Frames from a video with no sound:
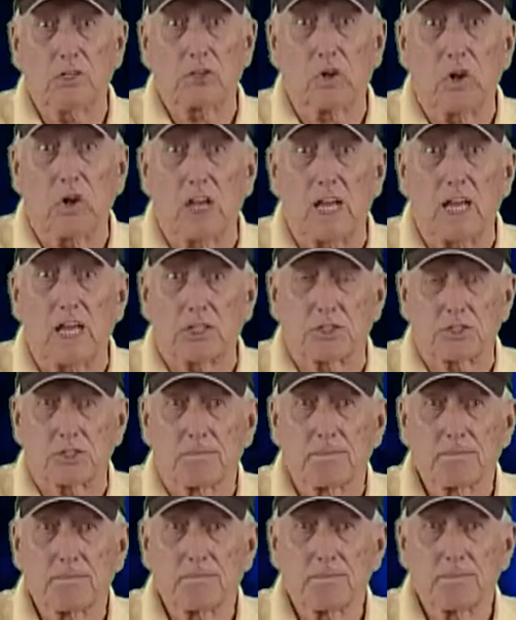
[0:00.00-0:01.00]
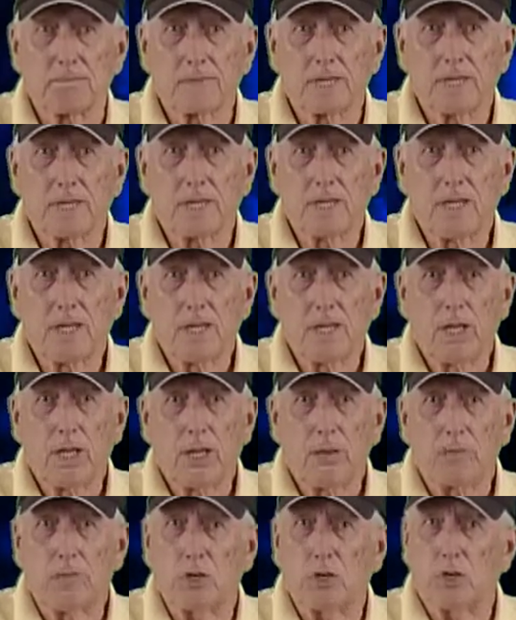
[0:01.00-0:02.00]
call us.
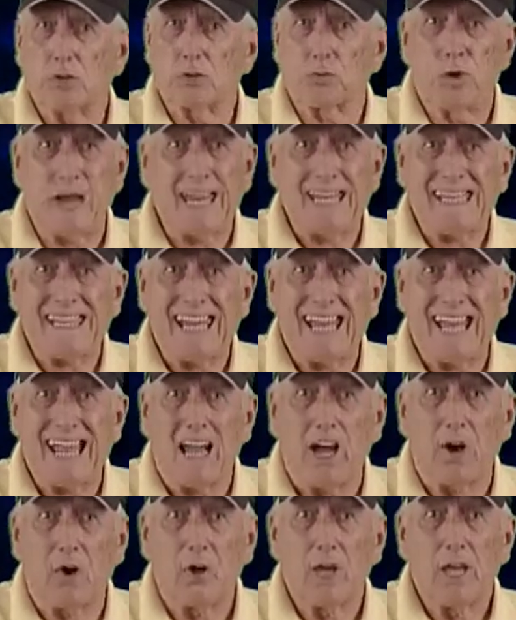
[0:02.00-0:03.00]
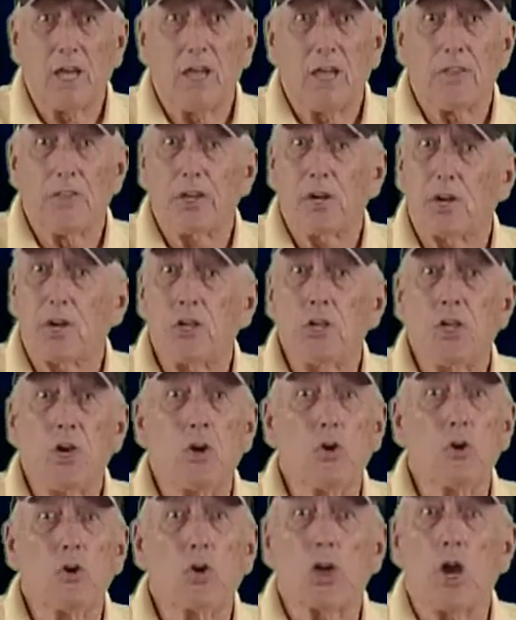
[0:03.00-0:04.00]
Because right now, there are
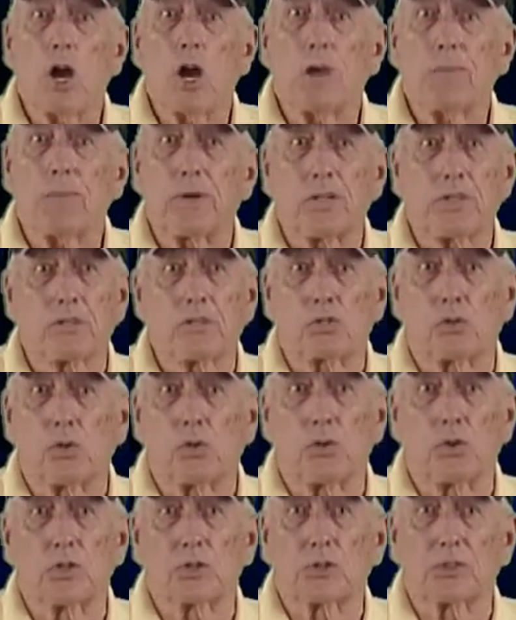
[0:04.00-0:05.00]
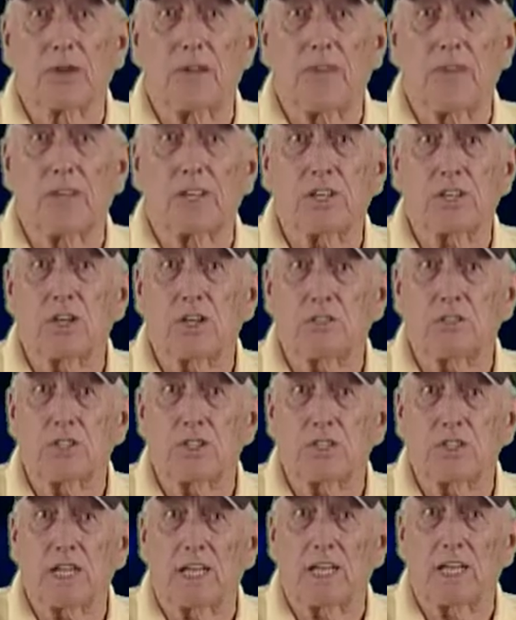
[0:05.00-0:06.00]
no carpet stores around the country
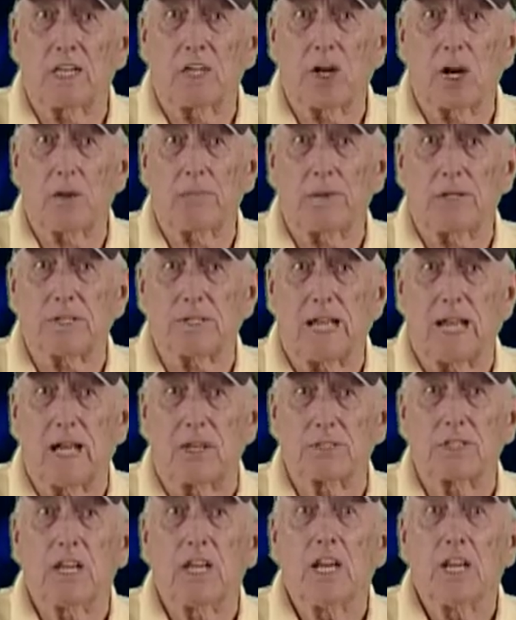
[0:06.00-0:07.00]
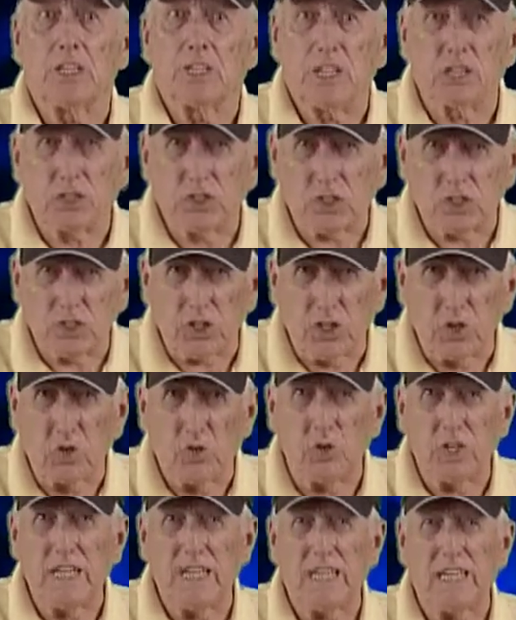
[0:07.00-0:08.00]
selling carpet tiles. They're
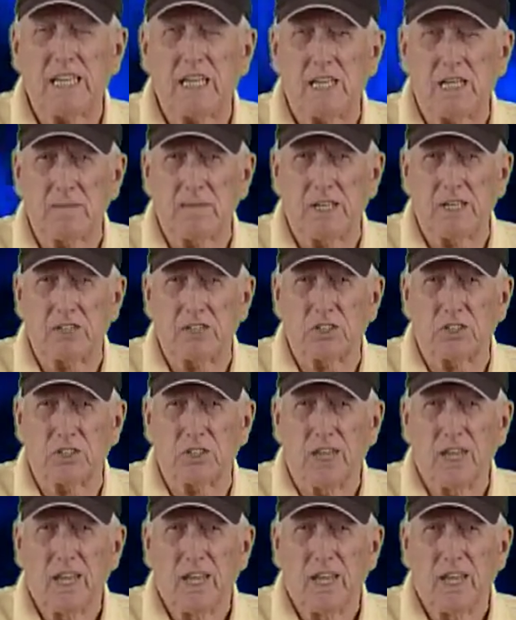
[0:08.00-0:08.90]
slowly coming to